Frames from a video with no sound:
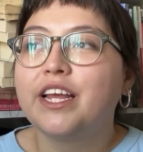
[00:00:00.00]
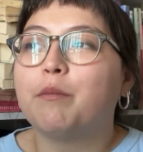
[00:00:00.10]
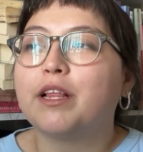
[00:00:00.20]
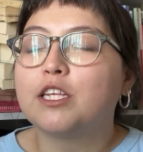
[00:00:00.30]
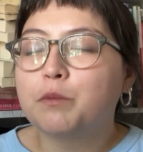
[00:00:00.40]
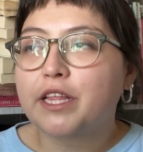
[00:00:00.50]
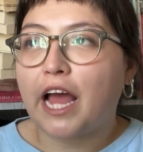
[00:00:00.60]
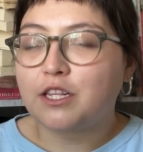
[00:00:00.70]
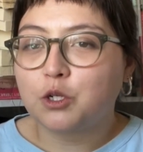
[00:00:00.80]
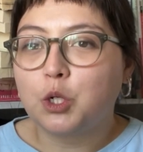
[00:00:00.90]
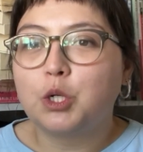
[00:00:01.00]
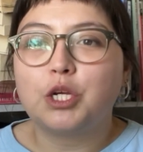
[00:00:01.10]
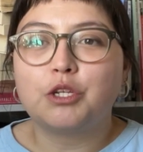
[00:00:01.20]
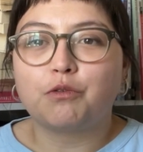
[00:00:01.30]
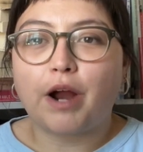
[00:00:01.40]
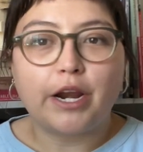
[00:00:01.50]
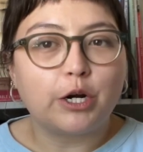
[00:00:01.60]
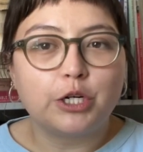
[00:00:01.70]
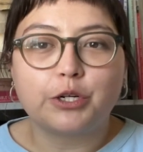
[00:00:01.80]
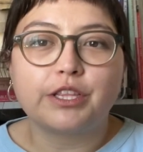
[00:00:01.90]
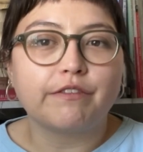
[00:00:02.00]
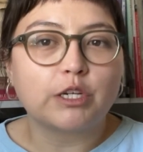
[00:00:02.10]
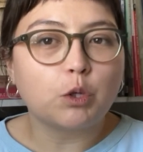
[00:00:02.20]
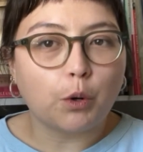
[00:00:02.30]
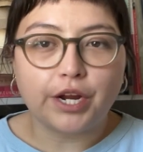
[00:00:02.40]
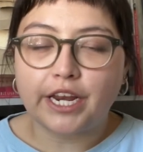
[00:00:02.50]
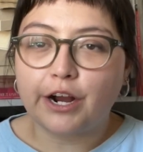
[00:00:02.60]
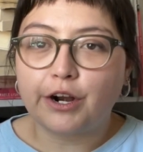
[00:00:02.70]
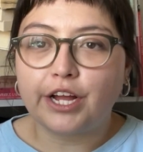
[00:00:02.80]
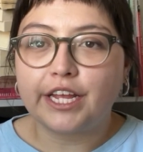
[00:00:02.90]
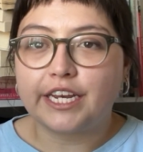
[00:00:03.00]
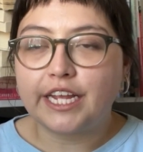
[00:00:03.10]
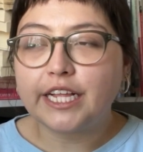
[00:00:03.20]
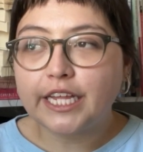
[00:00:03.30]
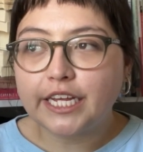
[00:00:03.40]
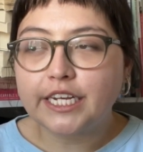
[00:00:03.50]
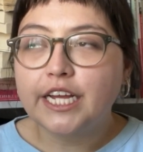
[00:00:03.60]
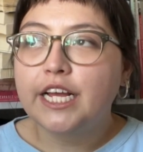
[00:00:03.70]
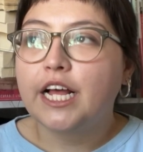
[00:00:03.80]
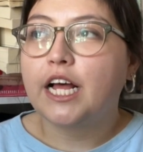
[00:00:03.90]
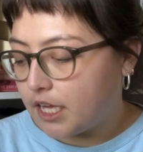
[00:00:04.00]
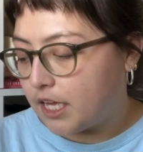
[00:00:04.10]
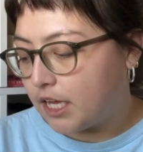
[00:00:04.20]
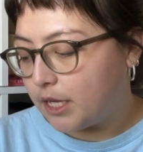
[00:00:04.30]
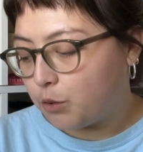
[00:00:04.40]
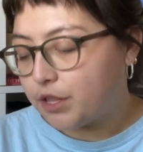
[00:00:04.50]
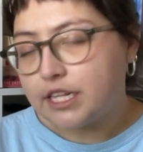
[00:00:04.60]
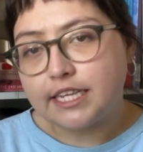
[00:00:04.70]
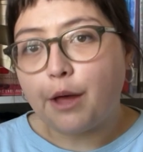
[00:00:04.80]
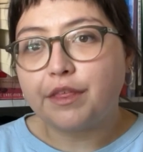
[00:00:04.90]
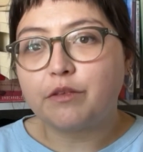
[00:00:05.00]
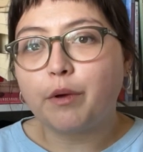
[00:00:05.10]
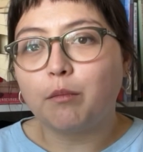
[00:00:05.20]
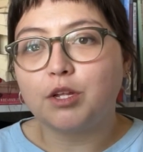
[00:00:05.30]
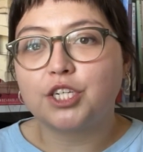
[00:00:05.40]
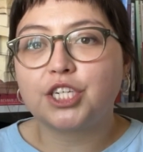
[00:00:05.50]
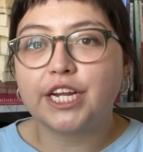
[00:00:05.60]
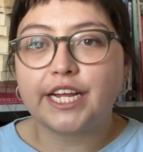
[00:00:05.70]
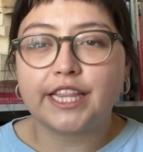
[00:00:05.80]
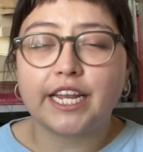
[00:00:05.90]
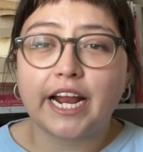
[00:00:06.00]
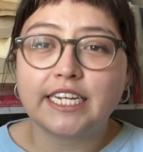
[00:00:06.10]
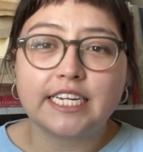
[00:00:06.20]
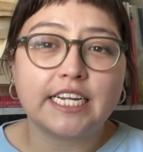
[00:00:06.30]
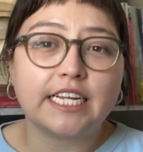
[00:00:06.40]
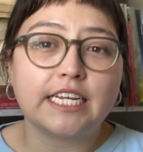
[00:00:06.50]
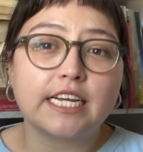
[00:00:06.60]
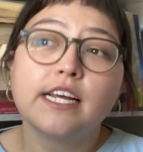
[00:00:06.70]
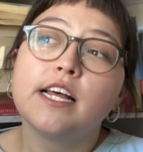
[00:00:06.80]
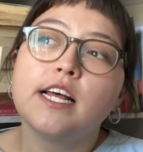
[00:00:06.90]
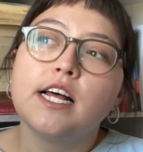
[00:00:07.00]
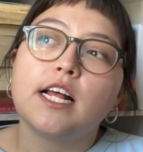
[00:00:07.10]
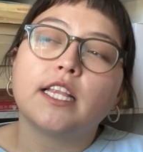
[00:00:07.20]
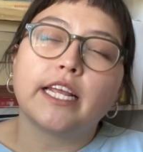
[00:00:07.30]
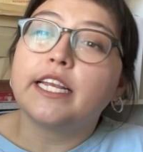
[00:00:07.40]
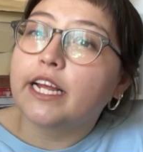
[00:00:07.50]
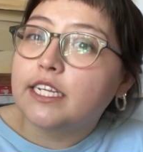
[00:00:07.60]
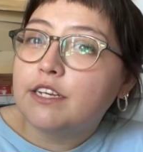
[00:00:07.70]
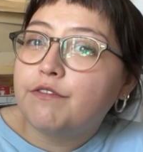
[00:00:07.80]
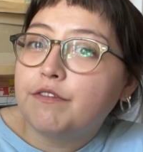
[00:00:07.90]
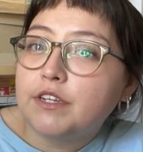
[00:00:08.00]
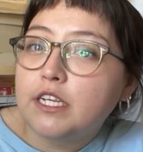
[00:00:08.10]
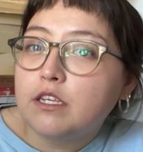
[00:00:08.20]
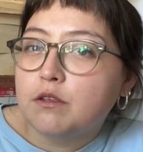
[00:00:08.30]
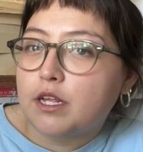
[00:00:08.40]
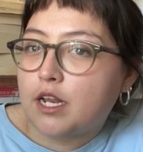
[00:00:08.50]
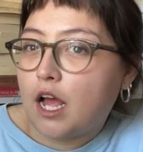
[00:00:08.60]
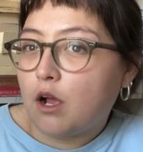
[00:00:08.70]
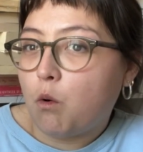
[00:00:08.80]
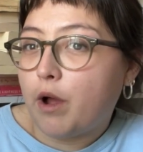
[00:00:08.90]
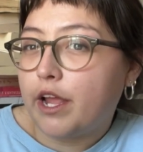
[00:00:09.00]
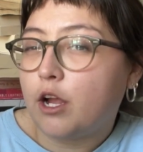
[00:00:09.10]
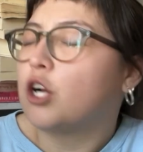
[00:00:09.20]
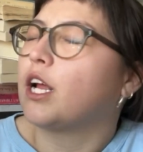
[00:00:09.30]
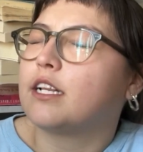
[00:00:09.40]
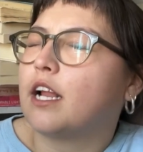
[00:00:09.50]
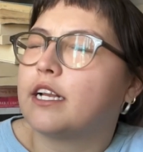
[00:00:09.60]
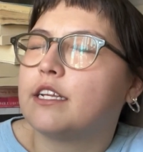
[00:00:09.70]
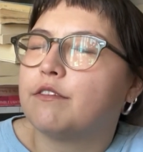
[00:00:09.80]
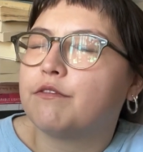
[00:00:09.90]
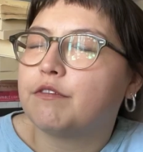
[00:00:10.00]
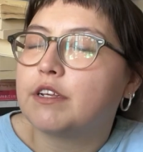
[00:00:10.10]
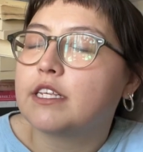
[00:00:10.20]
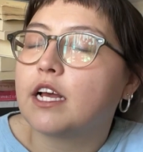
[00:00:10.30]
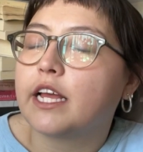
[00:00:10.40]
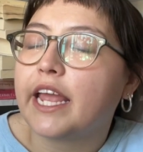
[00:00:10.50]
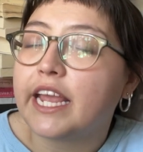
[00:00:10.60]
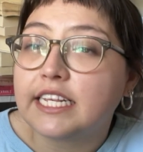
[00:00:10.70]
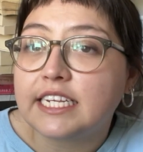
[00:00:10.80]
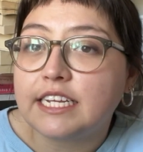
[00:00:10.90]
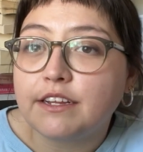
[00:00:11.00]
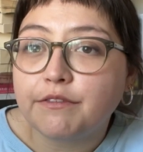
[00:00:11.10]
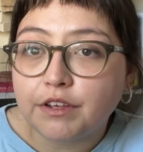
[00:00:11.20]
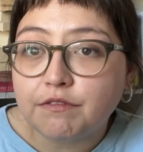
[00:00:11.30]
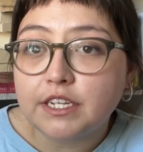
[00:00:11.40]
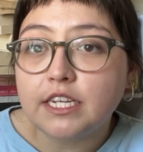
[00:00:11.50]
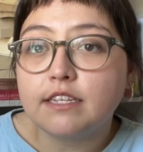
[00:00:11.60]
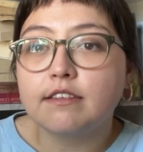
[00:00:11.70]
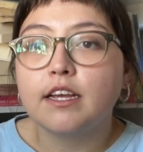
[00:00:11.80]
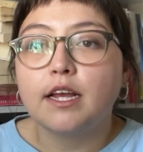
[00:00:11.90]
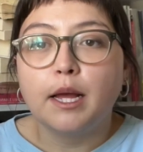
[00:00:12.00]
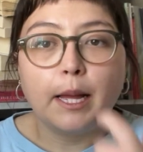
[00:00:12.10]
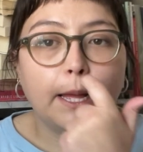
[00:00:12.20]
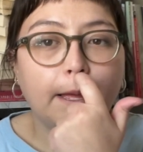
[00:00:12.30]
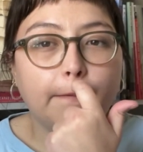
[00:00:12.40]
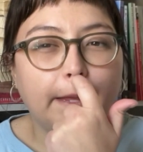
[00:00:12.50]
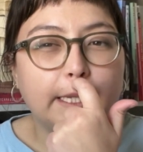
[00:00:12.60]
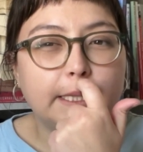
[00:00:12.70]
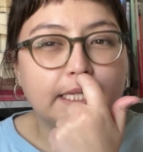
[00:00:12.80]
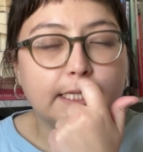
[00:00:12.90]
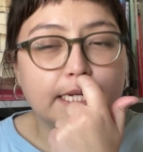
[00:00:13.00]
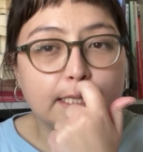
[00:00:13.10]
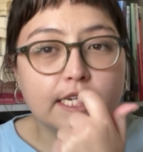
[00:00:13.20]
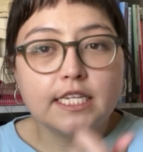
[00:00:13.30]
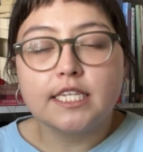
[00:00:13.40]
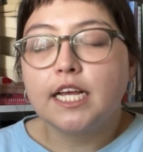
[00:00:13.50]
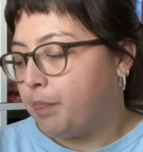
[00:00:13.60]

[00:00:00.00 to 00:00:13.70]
Elizabeth Gaskell is a writer during the Victorian era in England. North and South is published in the late 1950s, not quite, or not 1950s, 1850s, 1860s.